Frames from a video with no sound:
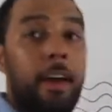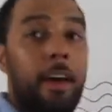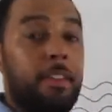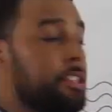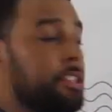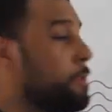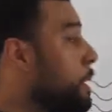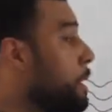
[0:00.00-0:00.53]
and
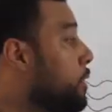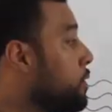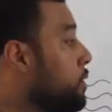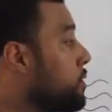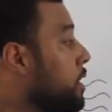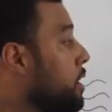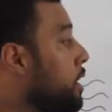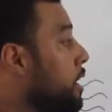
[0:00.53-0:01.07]
this is
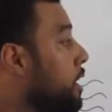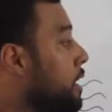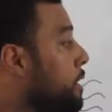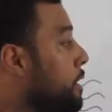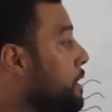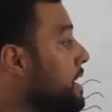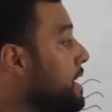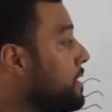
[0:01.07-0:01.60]
because
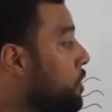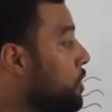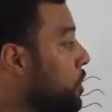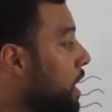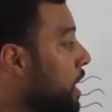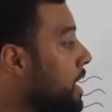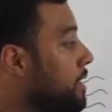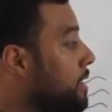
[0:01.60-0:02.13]
these
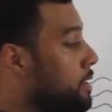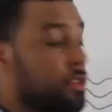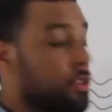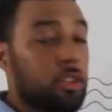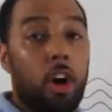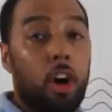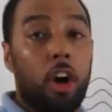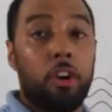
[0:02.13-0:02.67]

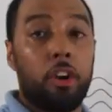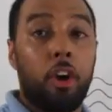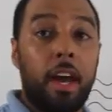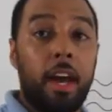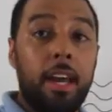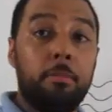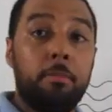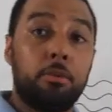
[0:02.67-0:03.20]
chains are
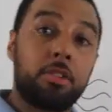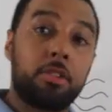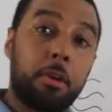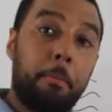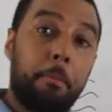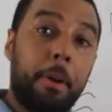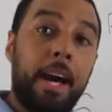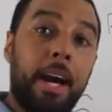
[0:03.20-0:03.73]
not able to
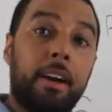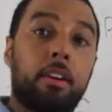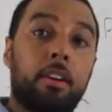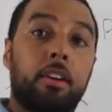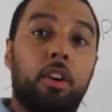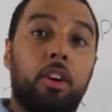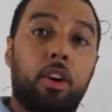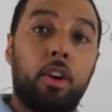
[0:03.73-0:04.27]
pack
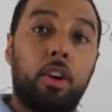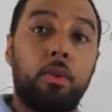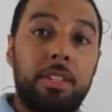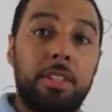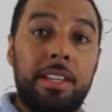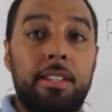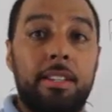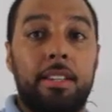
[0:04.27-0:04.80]

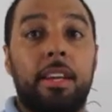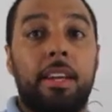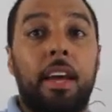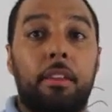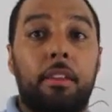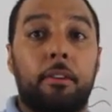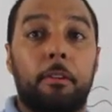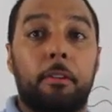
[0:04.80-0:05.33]
closely
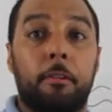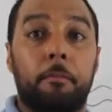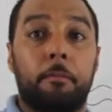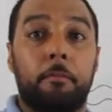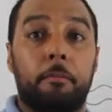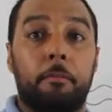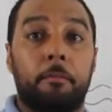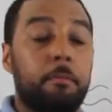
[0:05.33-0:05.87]
together.
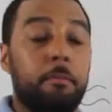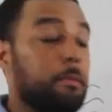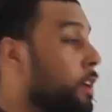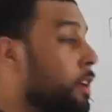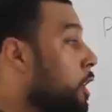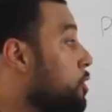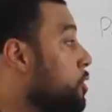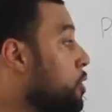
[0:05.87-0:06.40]

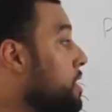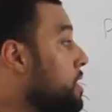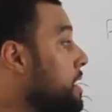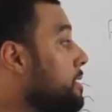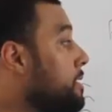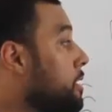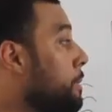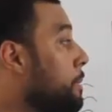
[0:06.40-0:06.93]
So the
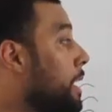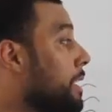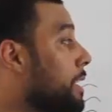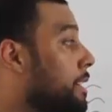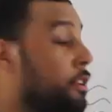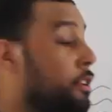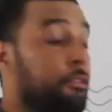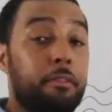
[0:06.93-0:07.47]

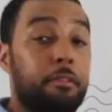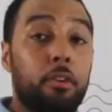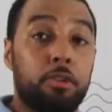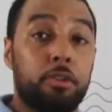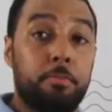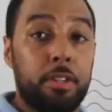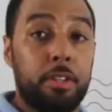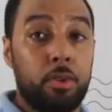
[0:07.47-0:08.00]
intermolecular
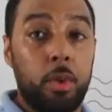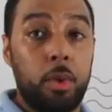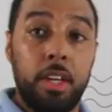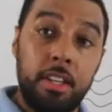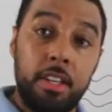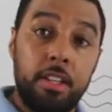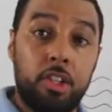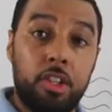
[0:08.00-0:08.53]
force
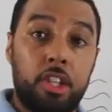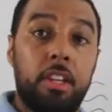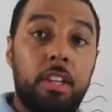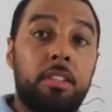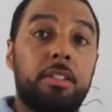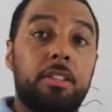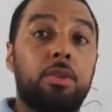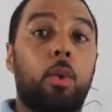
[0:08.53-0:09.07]
between these
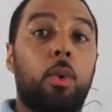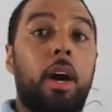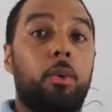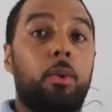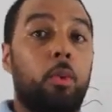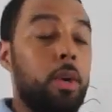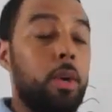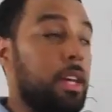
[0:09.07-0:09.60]
chains is
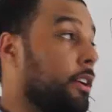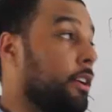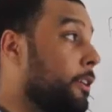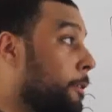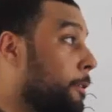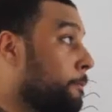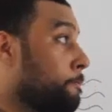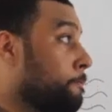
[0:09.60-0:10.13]
quite weak.
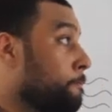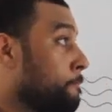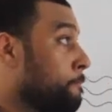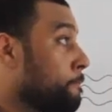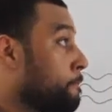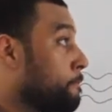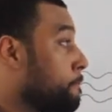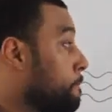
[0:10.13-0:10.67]

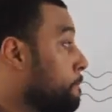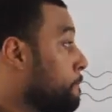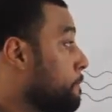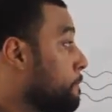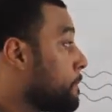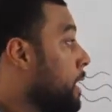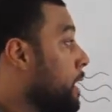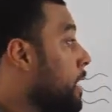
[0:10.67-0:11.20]

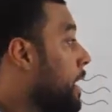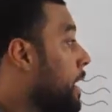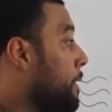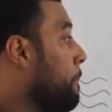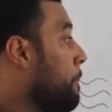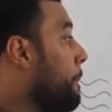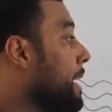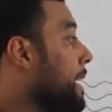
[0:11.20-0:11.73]
Now
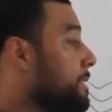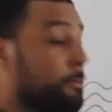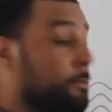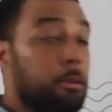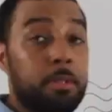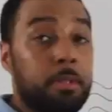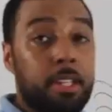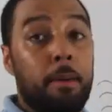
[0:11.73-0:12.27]
the
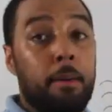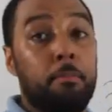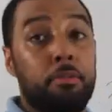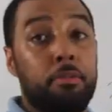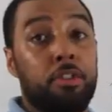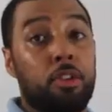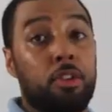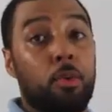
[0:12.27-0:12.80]
maximum
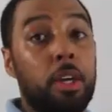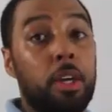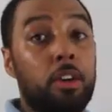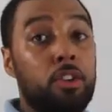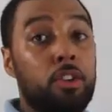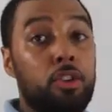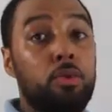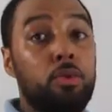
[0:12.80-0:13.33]
temperature that we
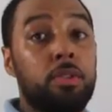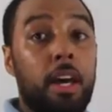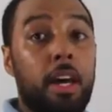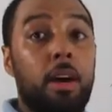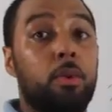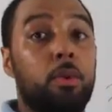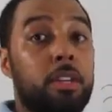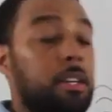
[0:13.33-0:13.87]
can use
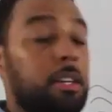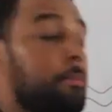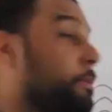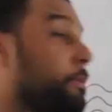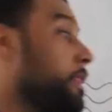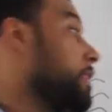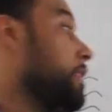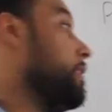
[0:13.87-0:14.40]

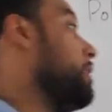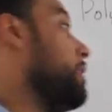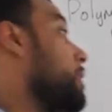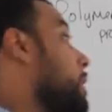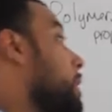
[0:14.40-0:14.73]
LDPE